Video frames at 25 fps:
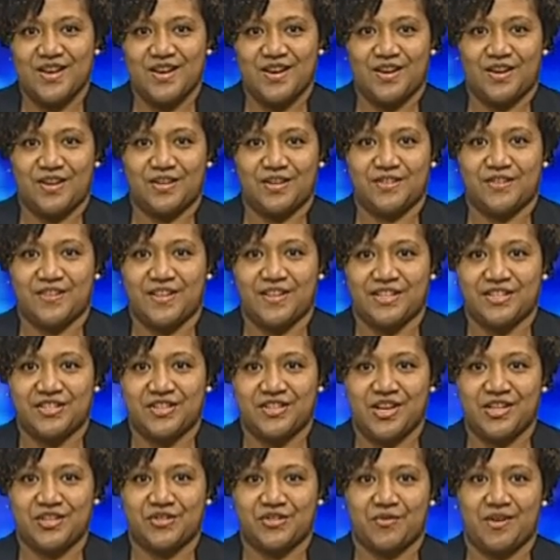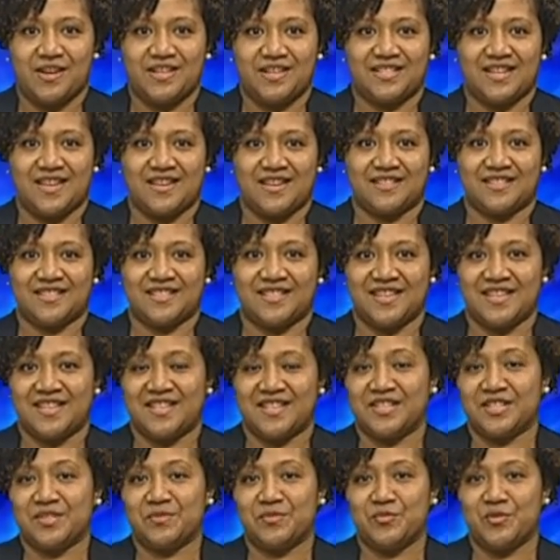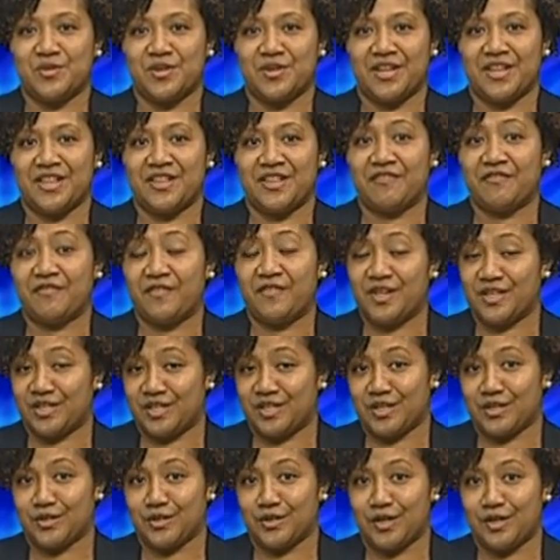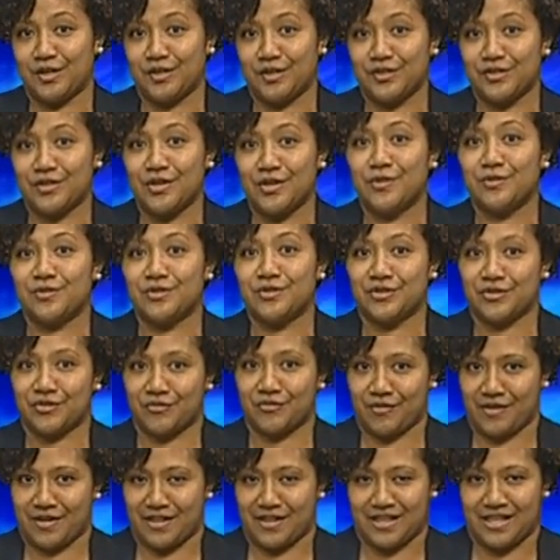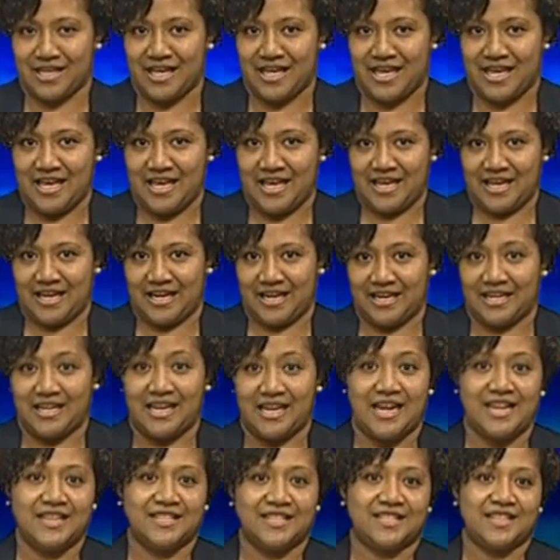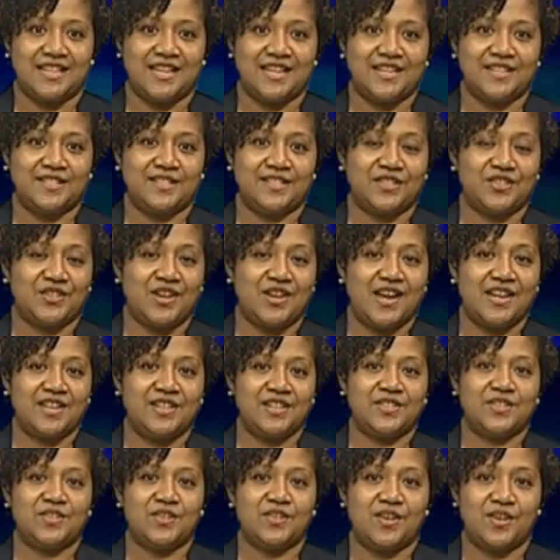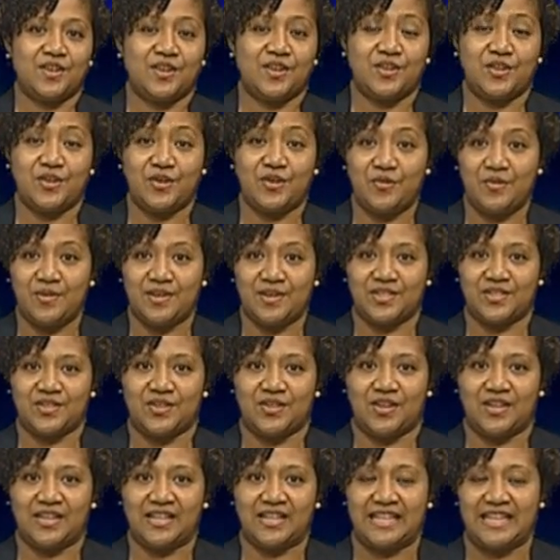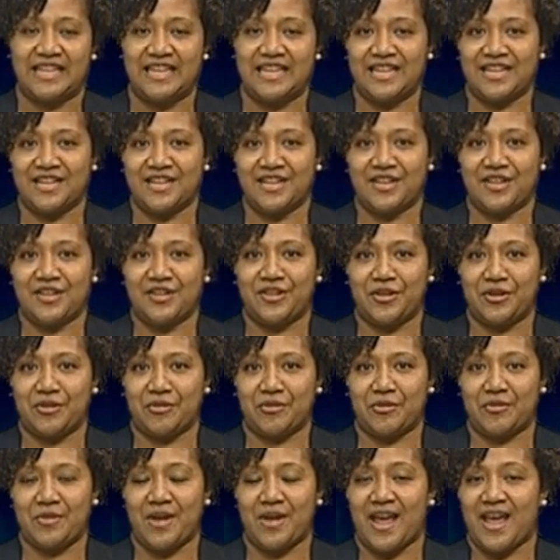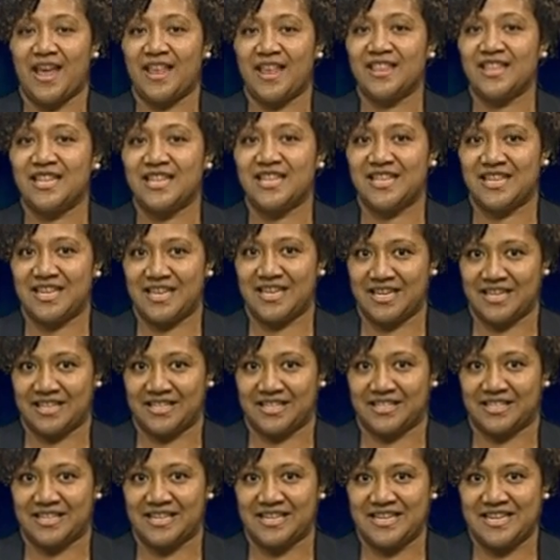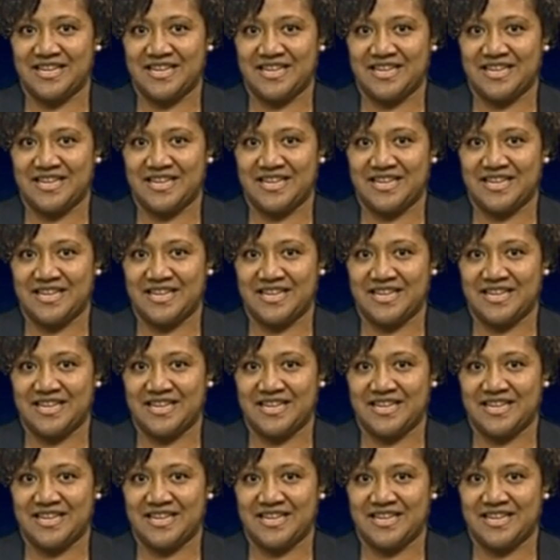On to the exchange rates. As said this morning, the Fijian dollar showed strength. It had gains against the Chinese dollar, US dollar, Kina, Euro and the Yen.